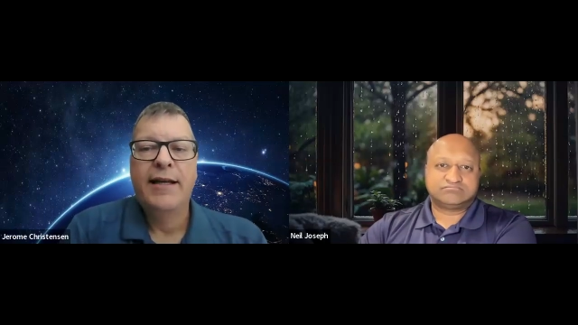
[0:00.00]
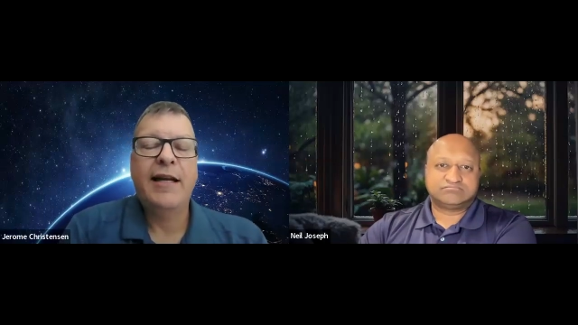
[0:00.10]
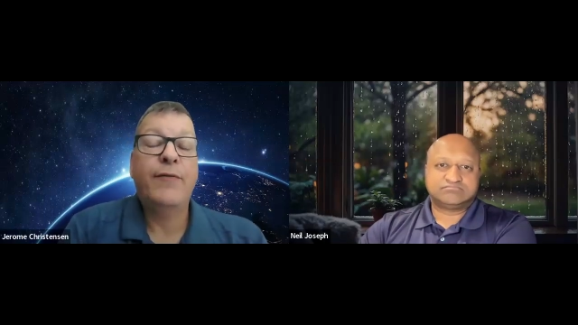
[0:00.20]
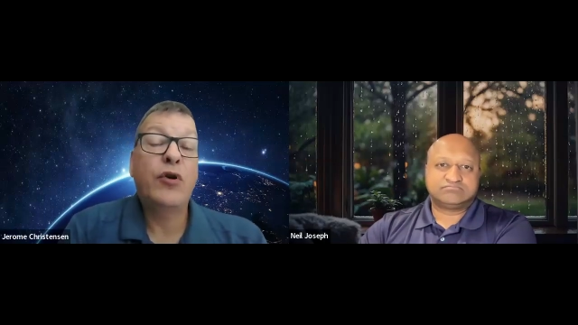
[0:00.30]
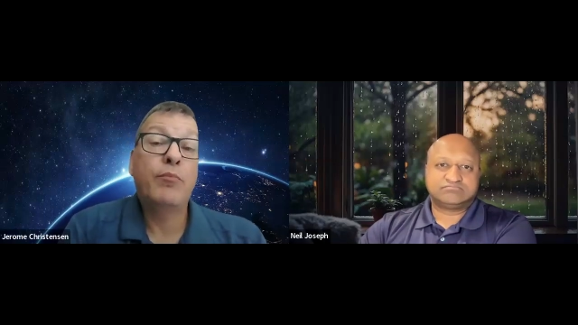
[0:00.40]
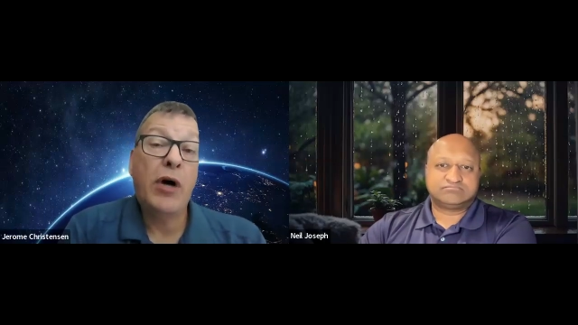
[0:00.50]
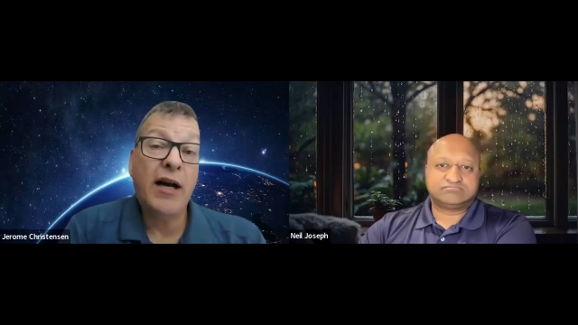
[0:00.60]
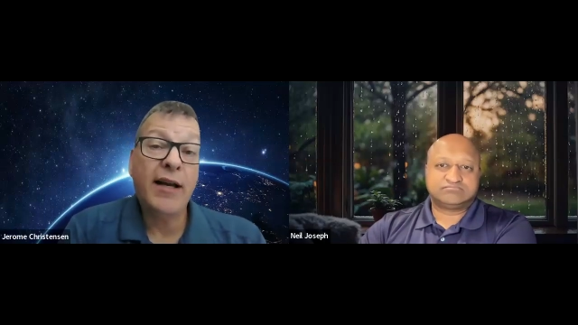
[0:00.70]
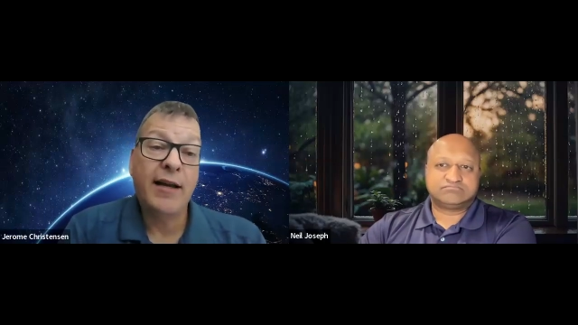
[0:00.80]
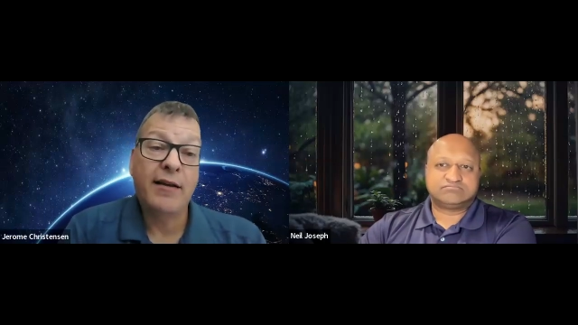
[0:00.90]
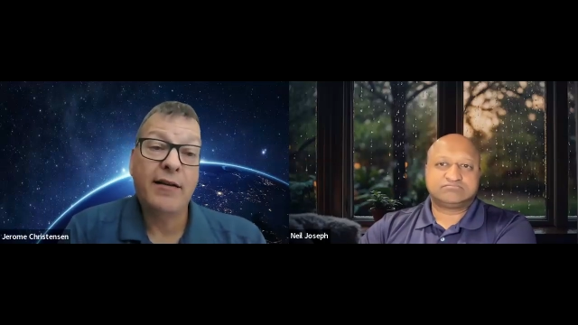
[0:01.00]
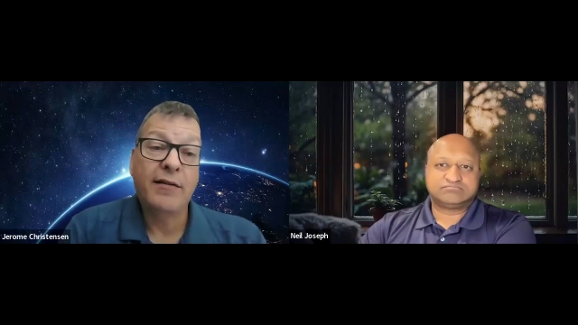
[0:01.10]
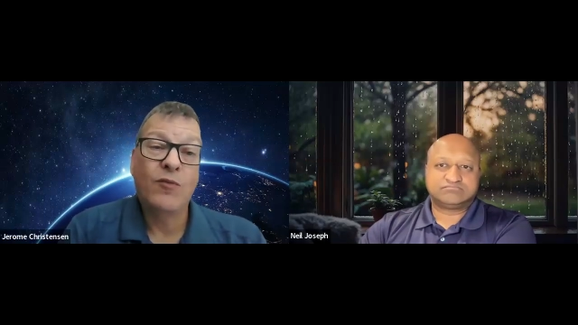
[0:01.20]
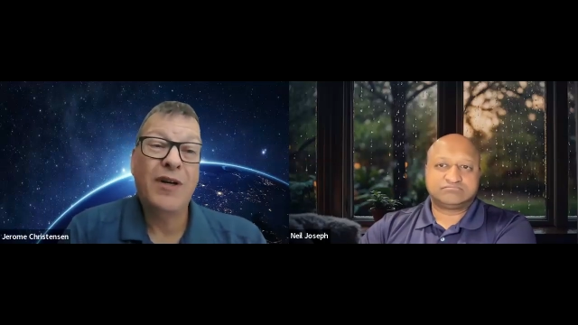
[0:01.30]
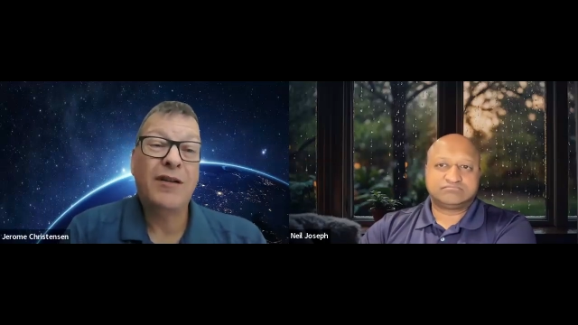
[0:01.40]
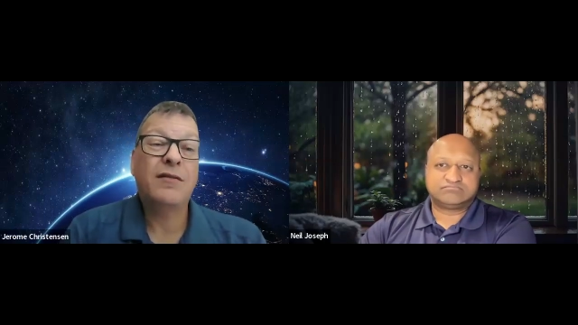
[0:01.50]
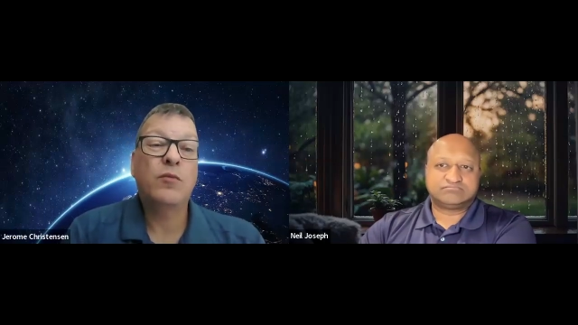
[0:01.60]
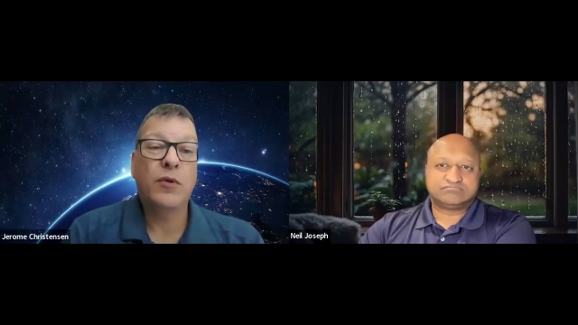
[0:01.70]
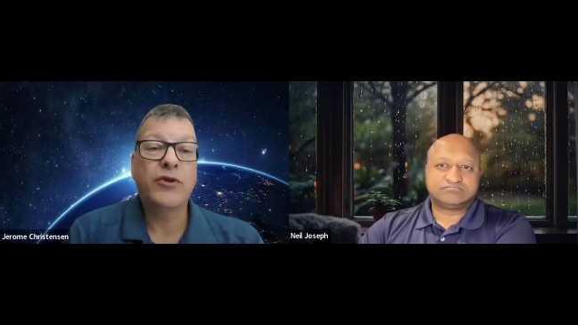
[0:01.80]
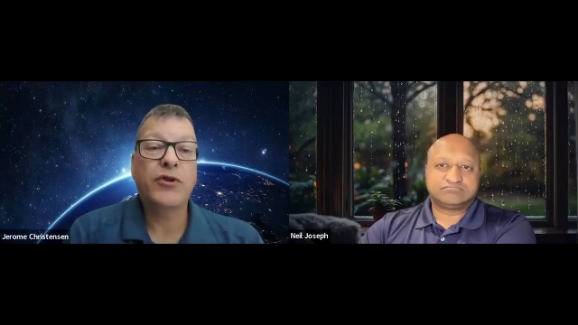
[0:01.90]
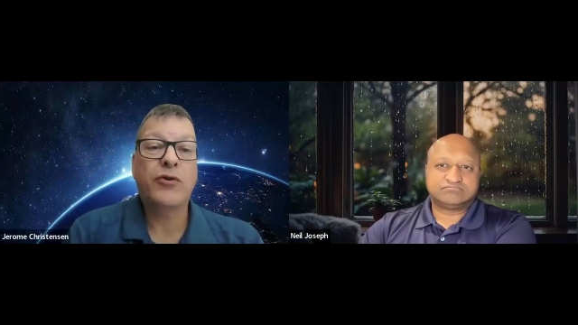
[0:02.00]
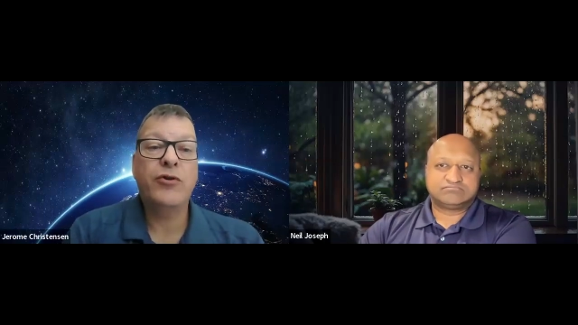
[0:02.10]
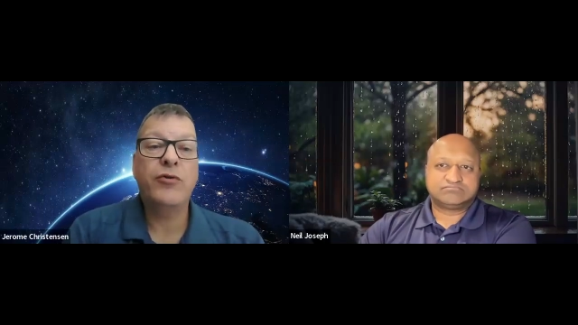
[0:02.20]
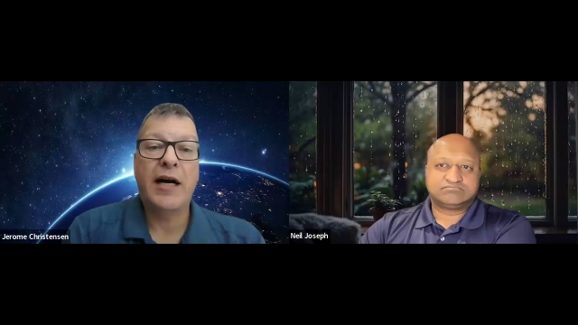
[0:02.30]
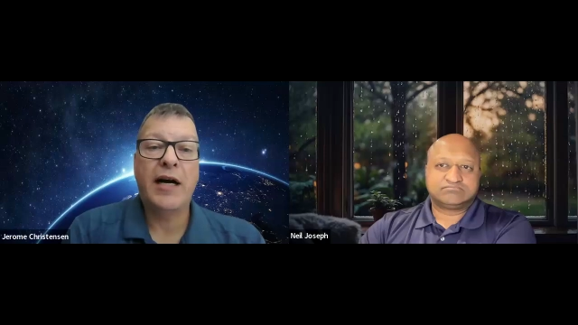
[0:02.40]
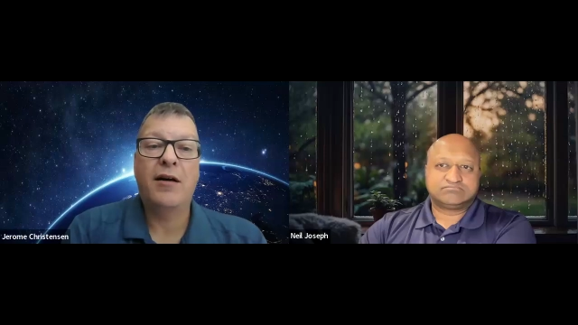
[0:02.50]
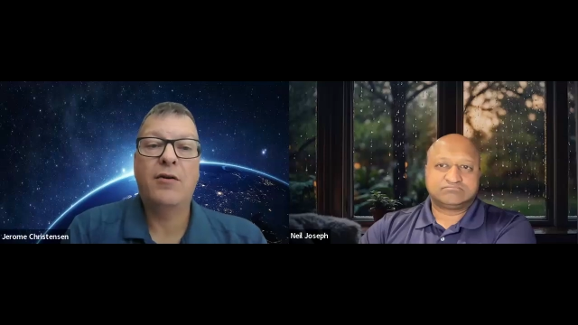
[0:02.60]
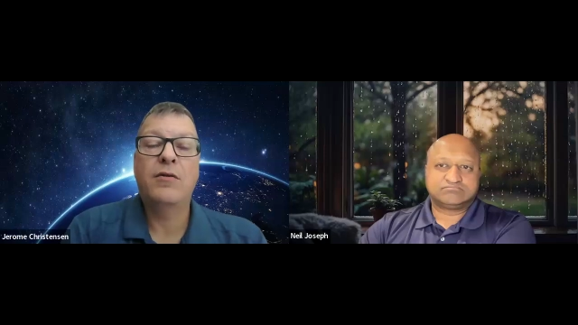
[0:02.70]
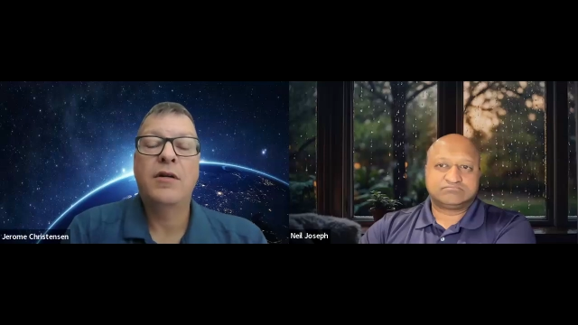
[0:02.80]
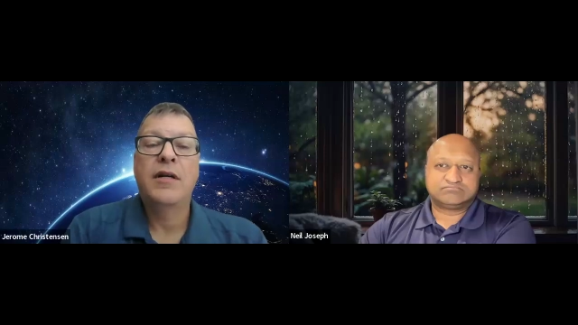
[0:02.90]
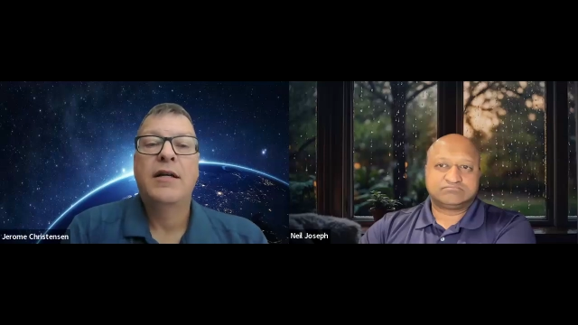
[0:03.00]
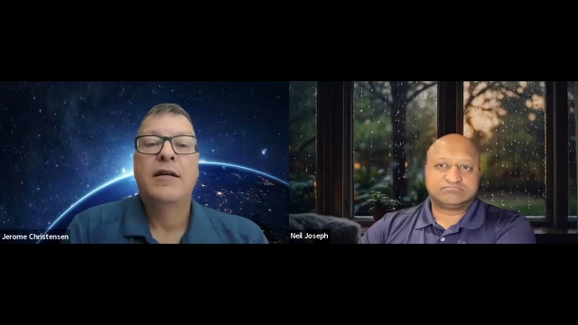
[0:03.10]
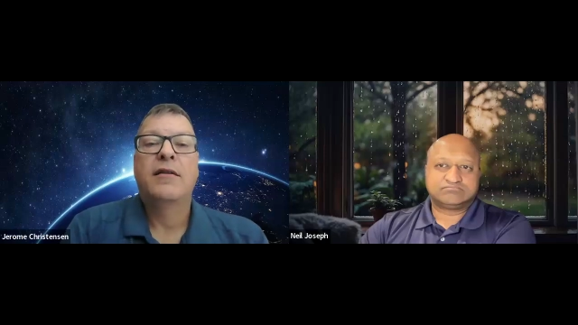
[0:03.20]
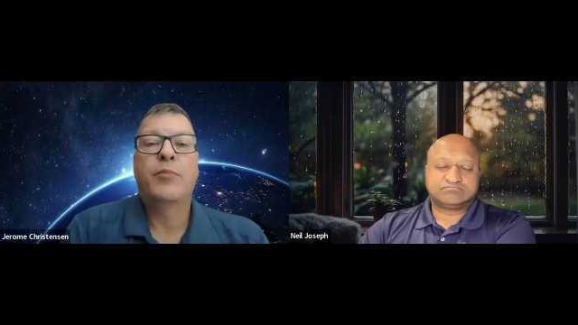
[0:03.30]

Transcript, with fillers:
Speaker 1: And if you're buying, well, we'll show you how the